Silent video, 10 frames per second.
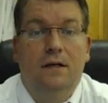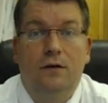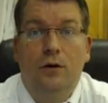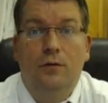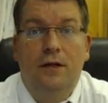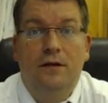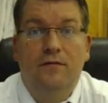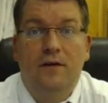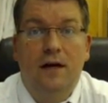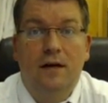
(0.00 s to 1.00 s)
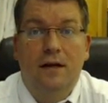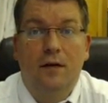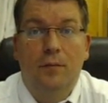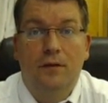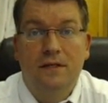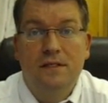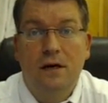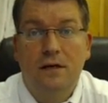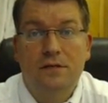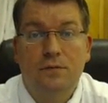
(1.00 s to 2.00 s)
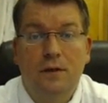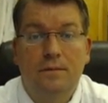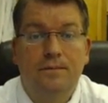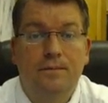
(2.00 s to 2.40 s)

know that you've got help on this hardest one.